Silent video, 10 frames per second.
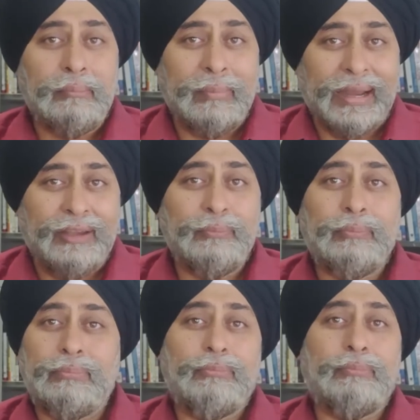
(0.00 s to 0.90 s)
Mind,
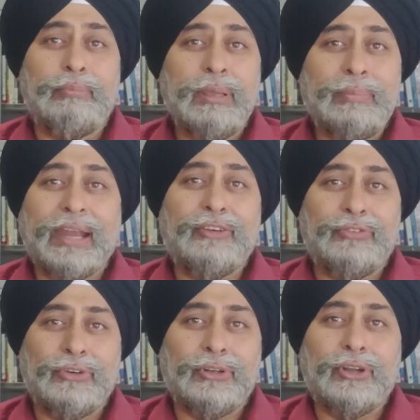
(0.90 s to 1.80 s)
be
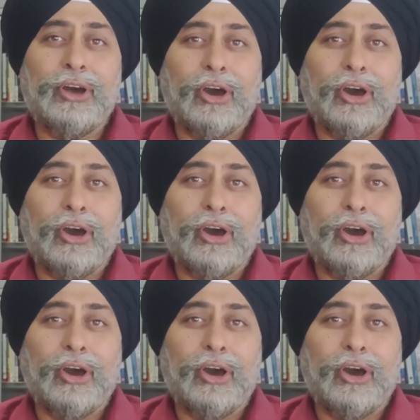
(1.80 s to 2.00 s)
mindful